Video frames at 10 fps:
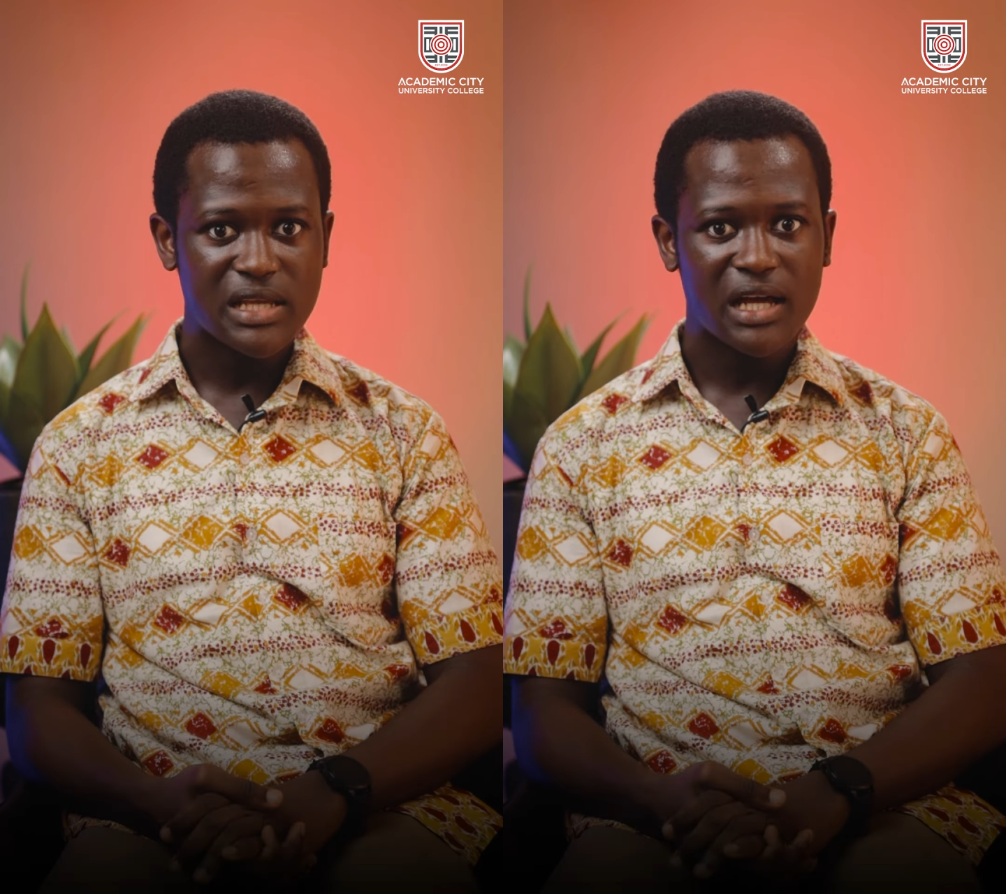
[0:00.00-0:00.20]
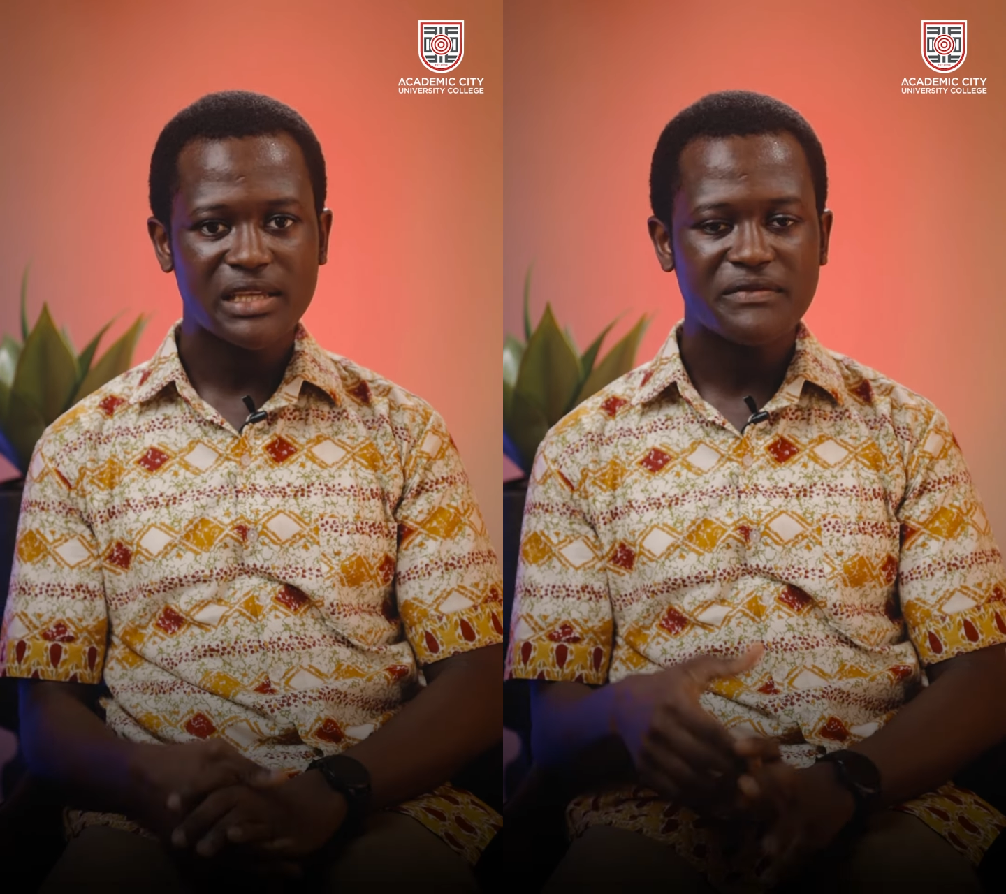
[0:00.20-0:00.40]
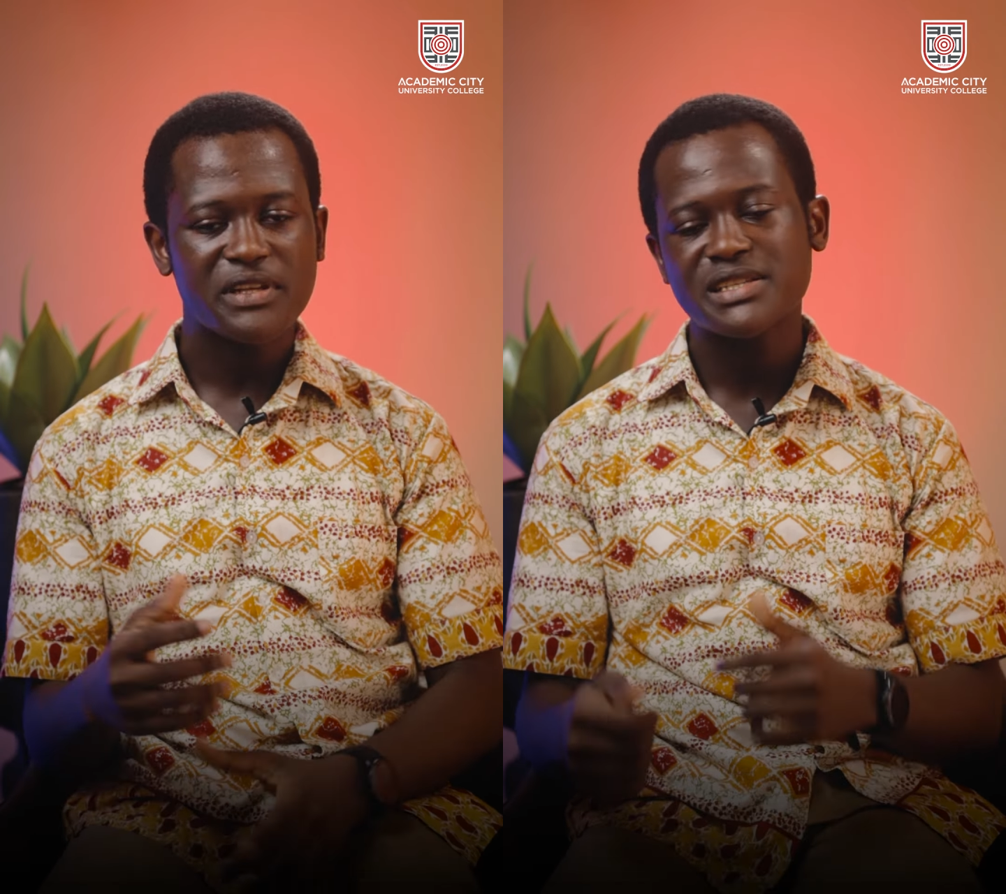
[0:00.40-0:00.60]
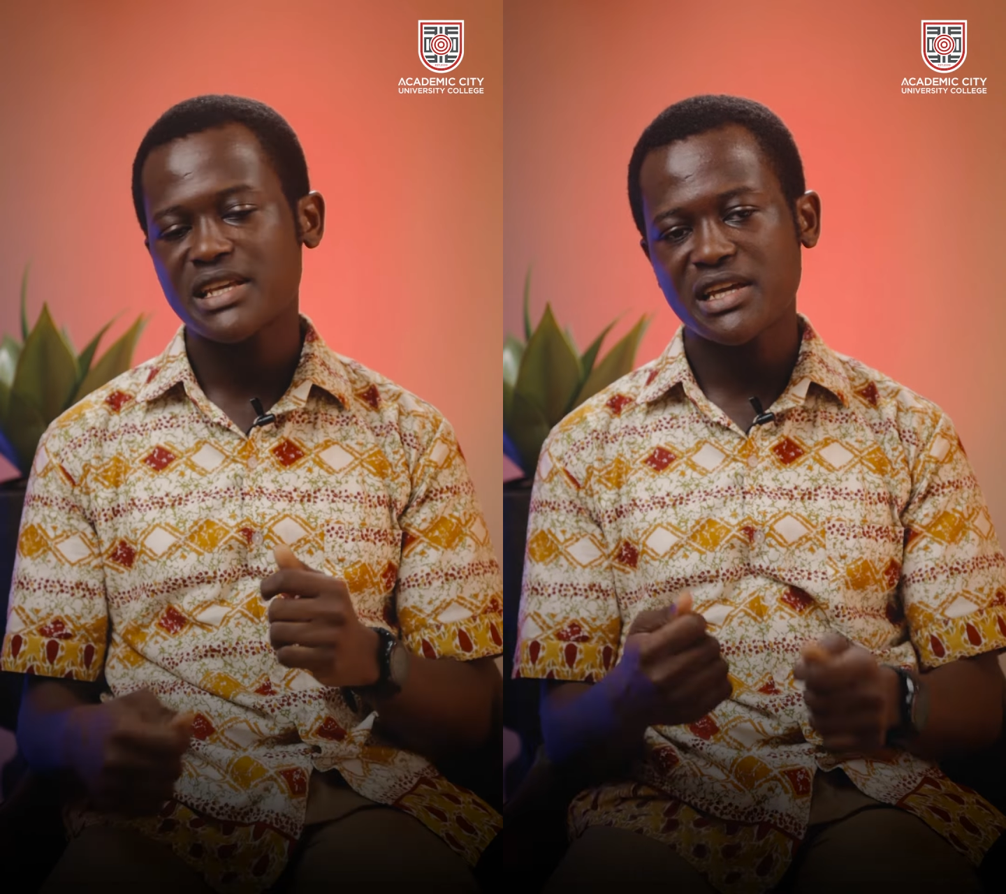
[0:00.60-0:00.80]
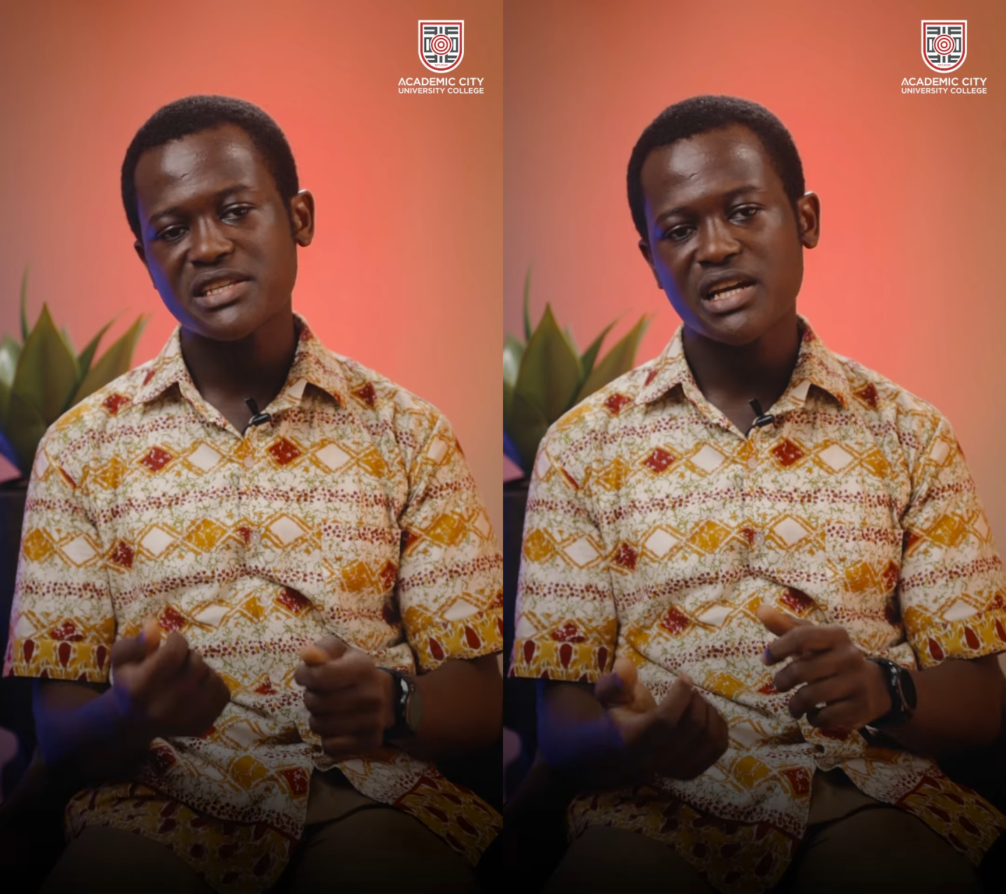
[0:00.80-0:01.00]
are given a
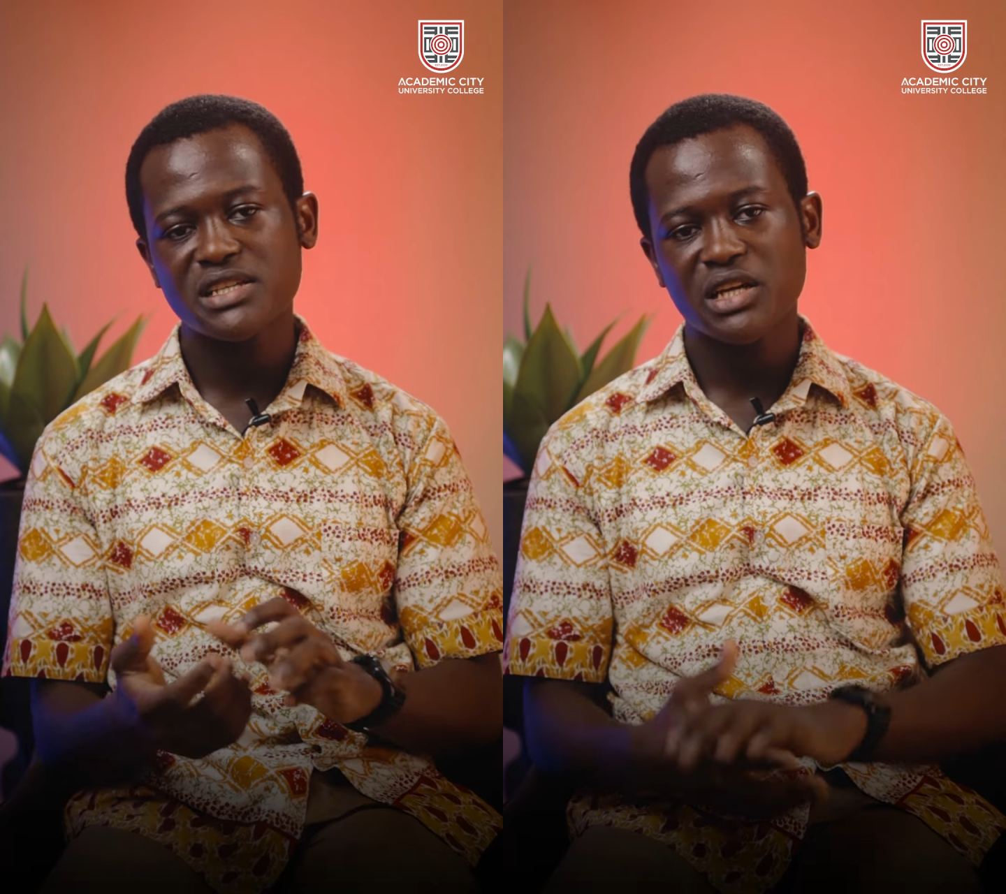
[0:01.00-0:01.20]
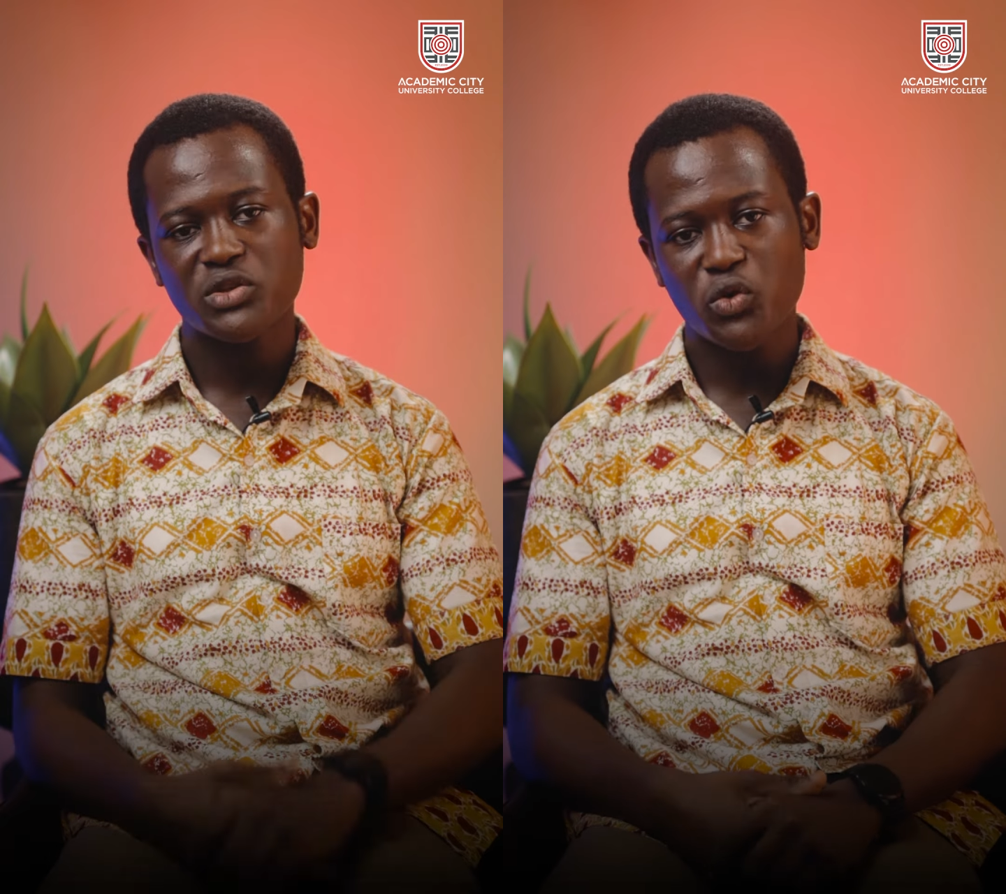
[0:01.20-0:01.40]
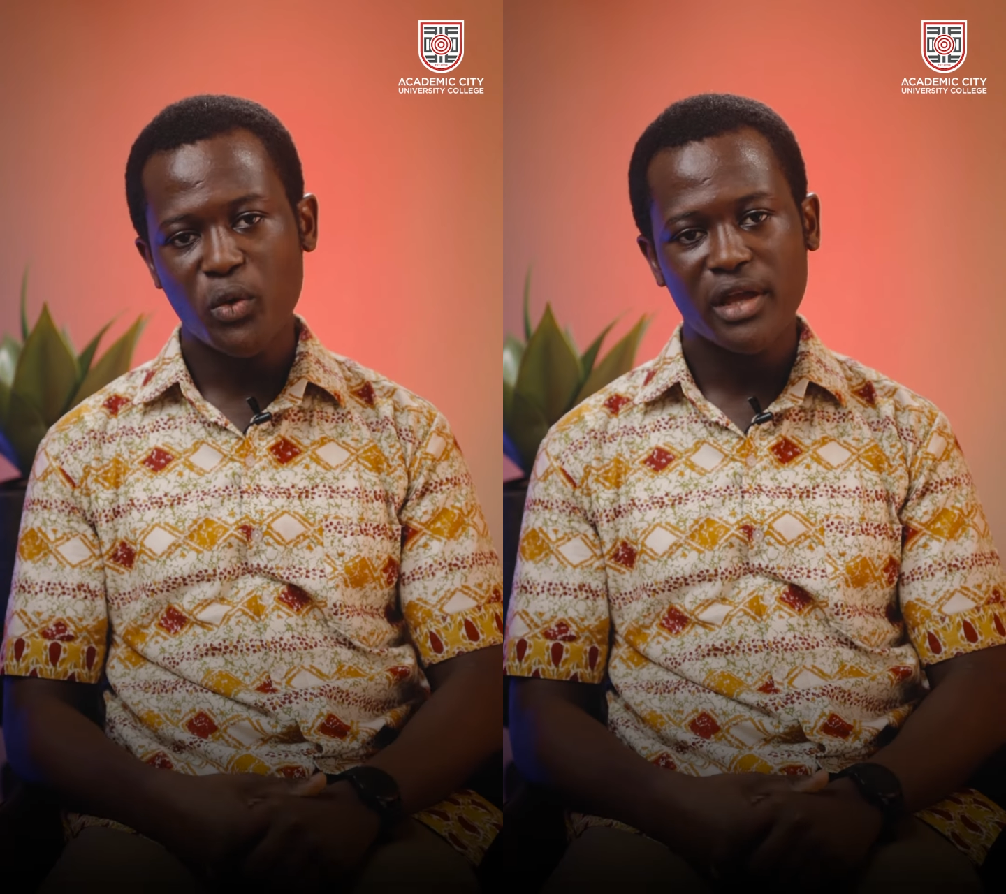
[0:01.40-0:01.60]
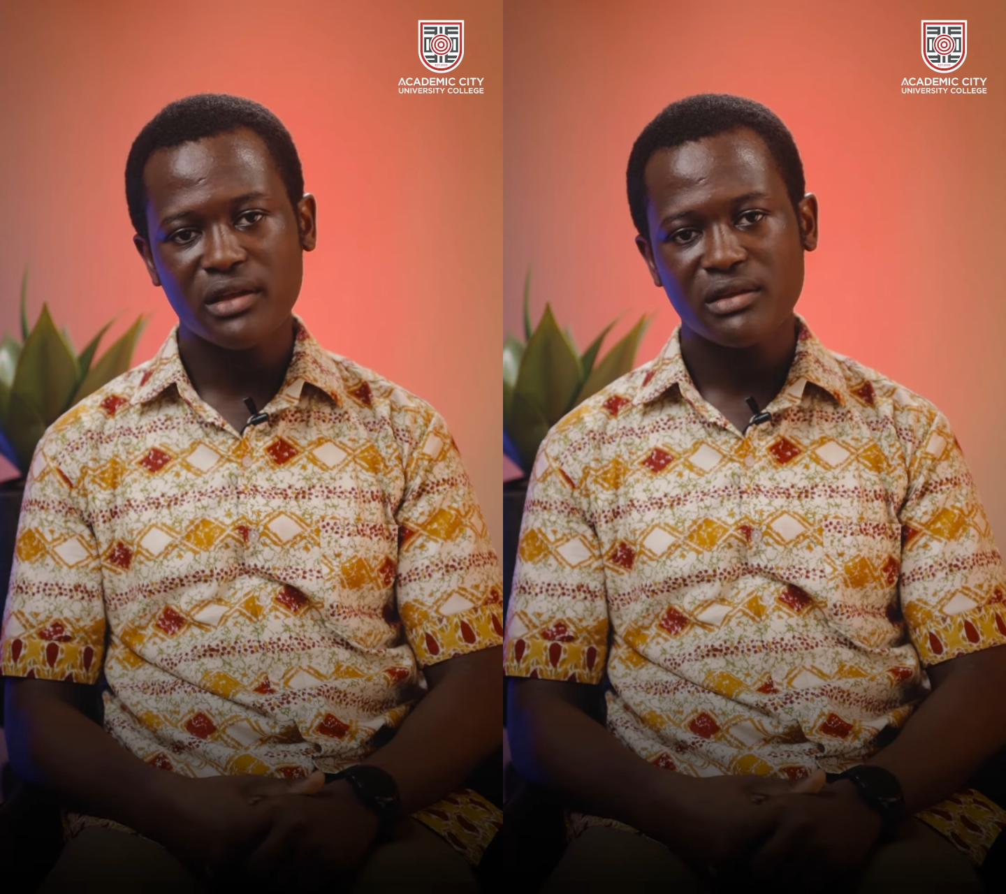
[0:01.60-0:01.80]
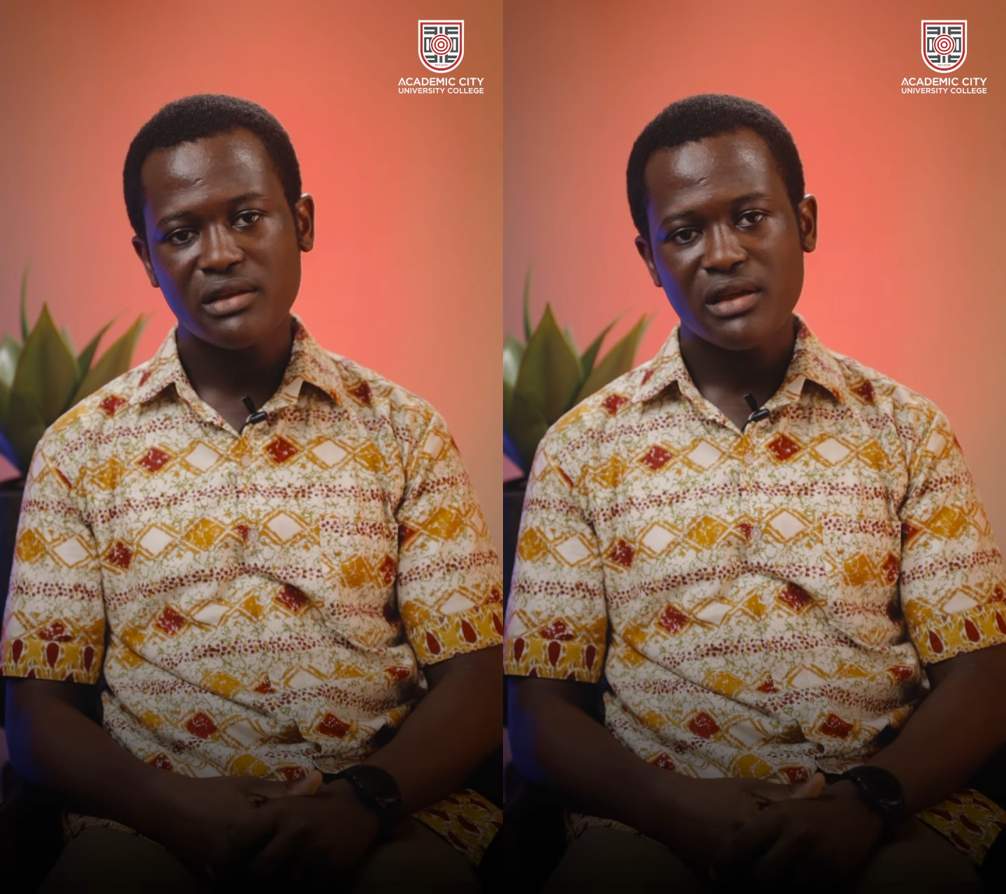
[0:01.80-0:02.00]
second chance at doing